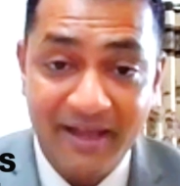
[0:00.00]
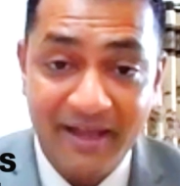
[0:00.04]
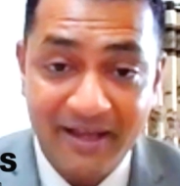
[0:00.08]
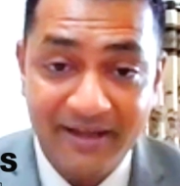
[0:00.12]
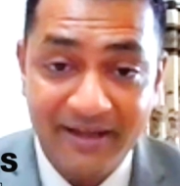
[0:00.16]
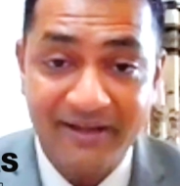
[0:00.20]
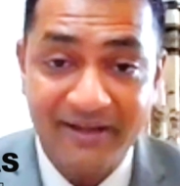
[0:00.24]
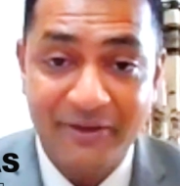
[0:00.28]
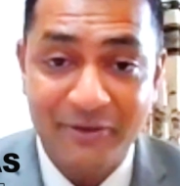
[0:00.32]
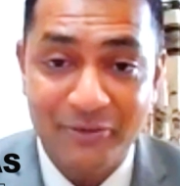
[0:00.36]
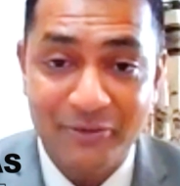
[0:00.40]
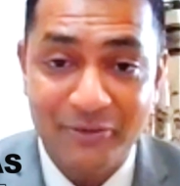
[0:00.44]

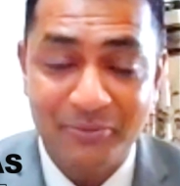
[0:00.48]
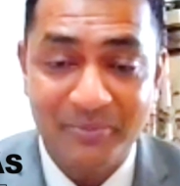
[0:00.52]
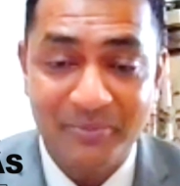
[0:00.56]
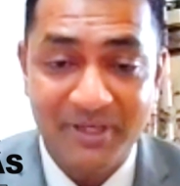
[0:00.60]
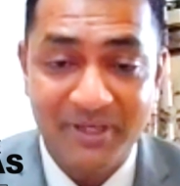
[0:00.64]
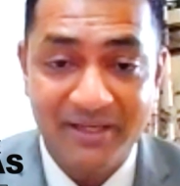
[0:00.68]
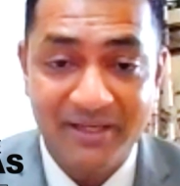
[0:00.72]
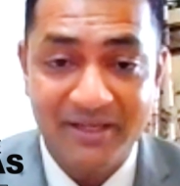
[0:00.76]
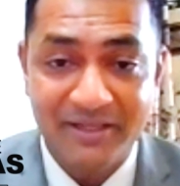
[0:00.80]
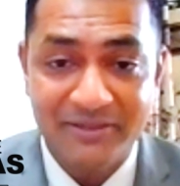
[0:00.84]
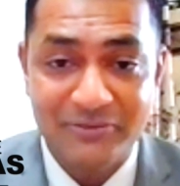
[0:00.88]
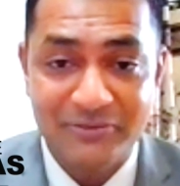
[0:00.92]
angry on
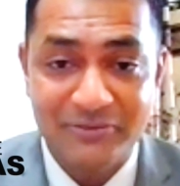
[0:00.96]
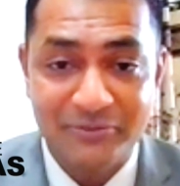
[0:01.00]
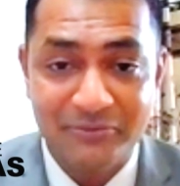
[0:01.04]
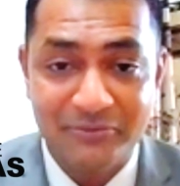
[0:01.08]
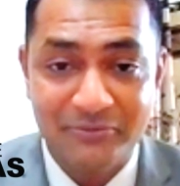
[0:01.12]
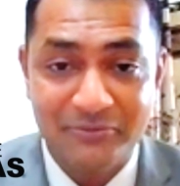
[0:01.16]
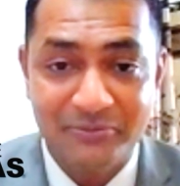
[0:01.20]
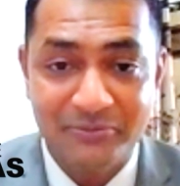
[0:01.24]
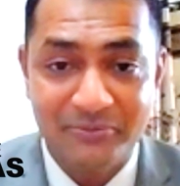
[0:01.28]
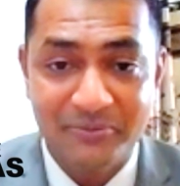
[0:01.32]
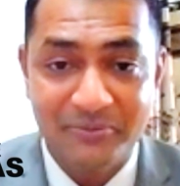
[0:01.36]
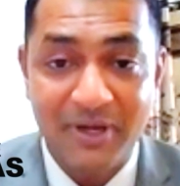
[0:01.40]
me as
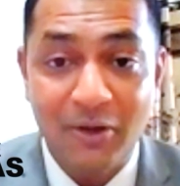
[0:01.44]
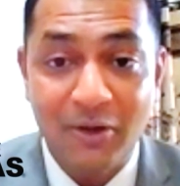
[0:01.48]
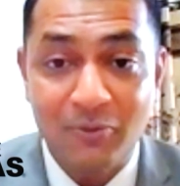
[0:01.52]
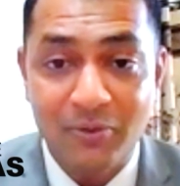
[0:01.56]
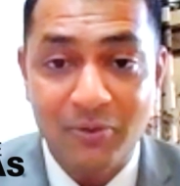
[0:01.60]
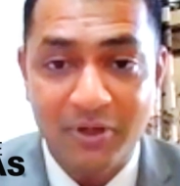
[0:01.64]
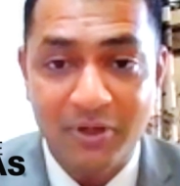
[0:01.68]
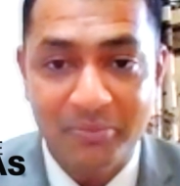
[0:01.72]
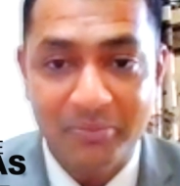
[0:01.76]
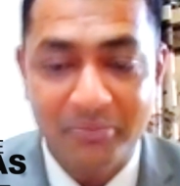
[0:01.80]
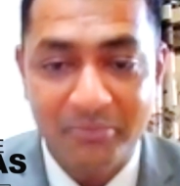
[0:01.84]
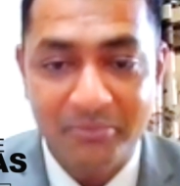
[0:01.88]
to how
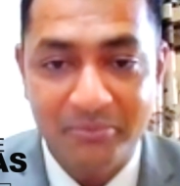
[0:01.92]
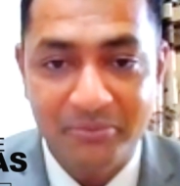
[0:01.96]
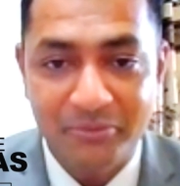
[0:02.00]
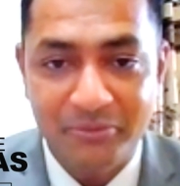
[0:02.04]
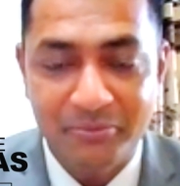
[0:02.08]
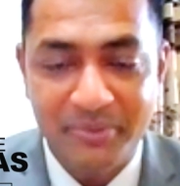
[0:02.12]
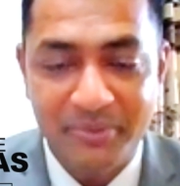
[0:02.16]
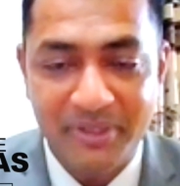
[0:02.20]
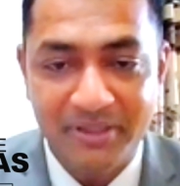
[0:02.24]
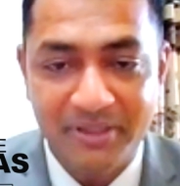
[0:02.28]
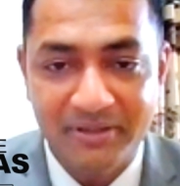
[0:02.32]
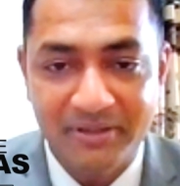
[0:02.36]
come
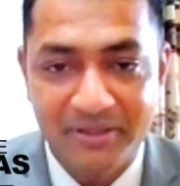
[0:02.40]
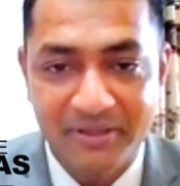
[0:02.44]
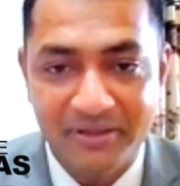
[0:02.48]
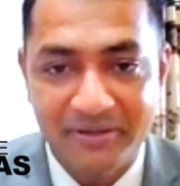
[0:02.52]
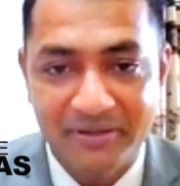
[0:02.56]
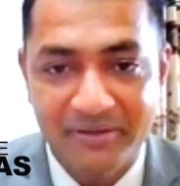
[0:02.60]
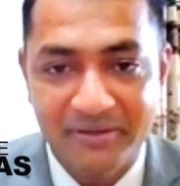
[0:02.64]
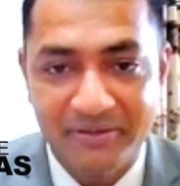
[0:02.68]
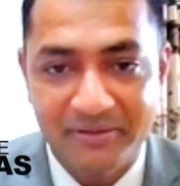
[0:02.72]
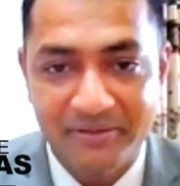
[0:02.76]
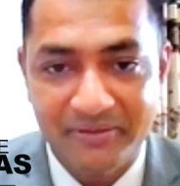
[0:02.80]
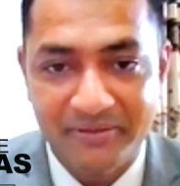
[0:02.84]
you being
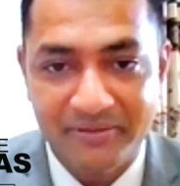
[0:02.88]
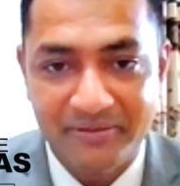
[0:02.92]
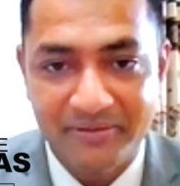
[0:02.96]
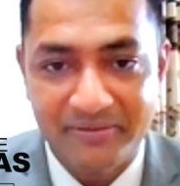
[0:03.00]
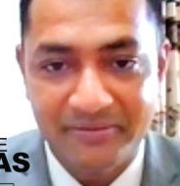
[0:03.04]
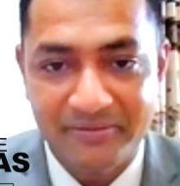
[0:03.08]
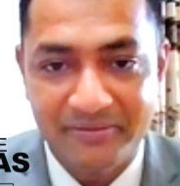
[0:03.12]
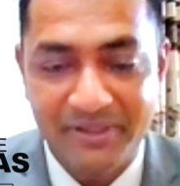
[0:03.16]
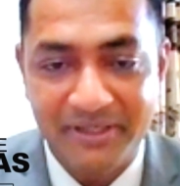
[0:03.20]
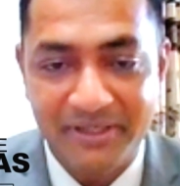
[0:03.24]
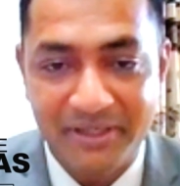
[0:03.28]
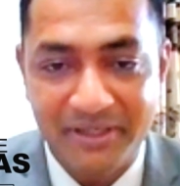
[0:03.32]

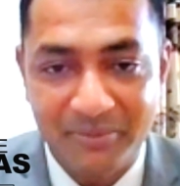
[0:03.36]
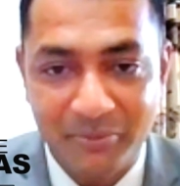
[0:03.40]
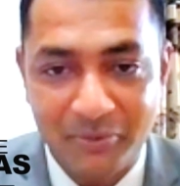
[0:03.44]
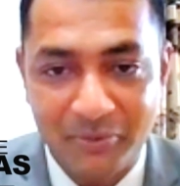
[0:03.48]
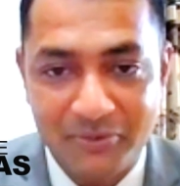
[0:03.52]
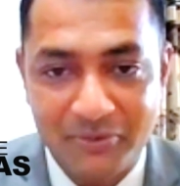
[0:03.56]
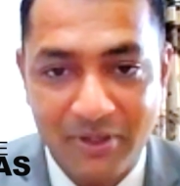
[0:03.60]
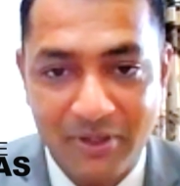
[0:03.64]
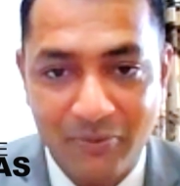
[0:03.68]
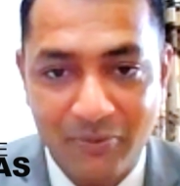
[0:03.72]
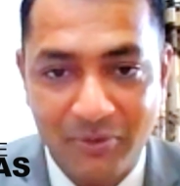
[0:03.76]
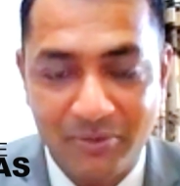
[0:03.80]
the senior
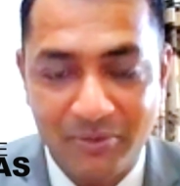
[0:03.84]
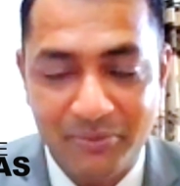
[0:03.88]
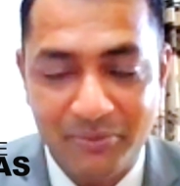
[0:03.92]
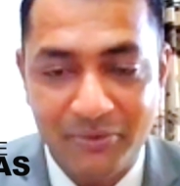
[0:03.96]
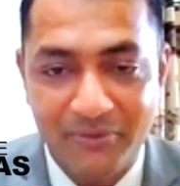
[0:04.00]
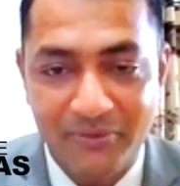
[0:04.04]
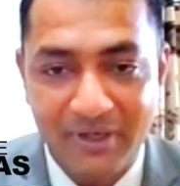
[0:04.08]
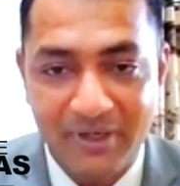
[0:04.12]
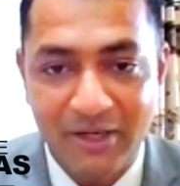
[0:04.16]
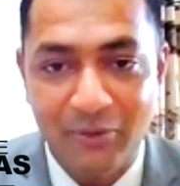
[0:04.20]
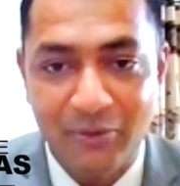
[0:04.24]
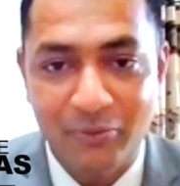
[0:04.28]
most, how come
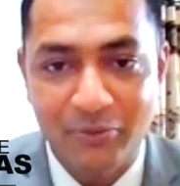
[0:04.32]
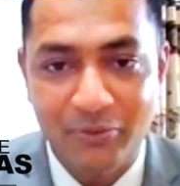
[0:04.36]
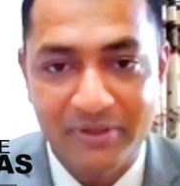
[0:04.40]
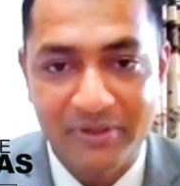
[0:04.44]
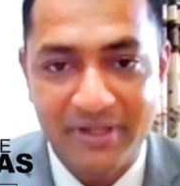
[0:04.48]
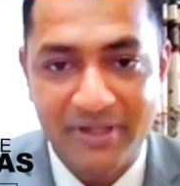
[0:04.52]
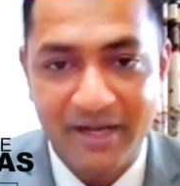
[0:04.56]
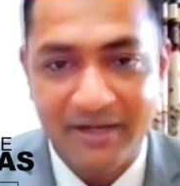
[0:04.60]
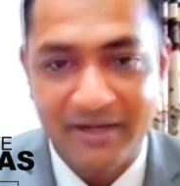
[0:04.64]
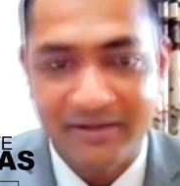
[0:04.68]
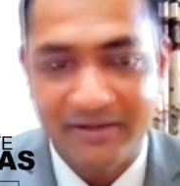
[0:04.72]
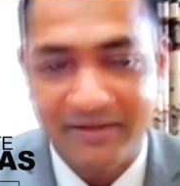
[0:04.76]
you allowed
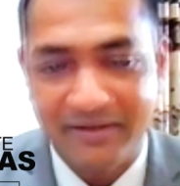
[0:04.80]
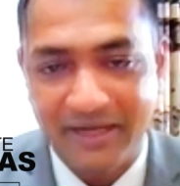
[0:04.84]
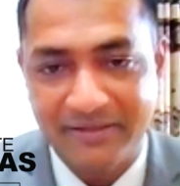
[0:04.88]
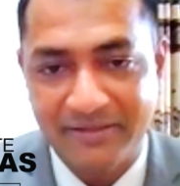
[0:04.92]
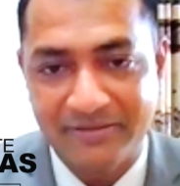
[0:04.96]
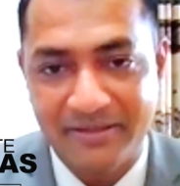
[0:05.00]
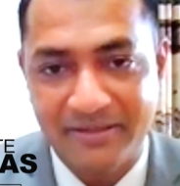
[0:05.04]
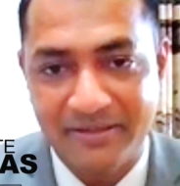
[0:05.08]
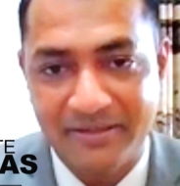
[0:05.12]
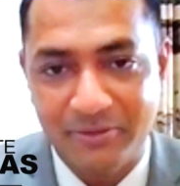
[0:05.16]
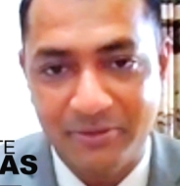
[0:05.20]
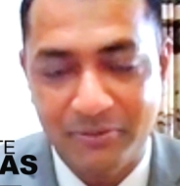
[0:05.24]
that
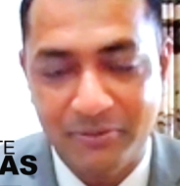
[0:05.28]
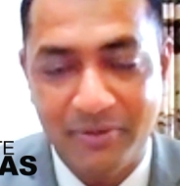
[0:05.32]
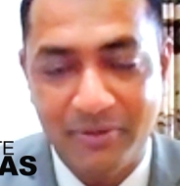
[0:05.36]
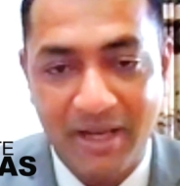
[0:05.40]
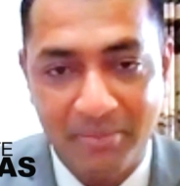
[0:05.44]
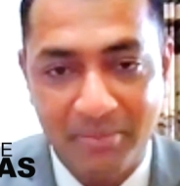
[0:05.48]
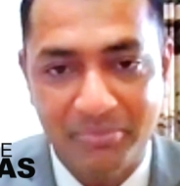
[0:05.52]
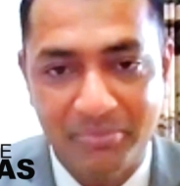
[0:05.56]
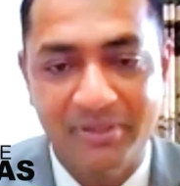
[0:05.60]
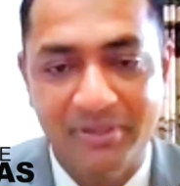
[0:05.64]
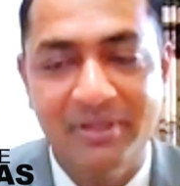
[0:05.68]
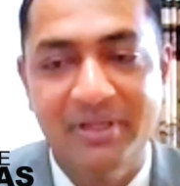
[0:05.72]
accident to
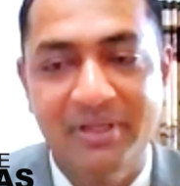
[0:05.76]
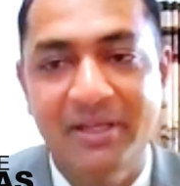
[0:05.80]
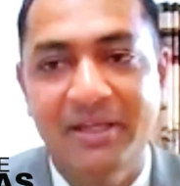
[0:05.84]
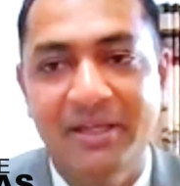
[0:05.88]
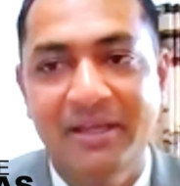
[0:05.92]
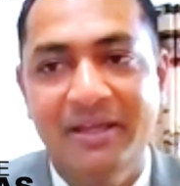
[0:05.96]
happen.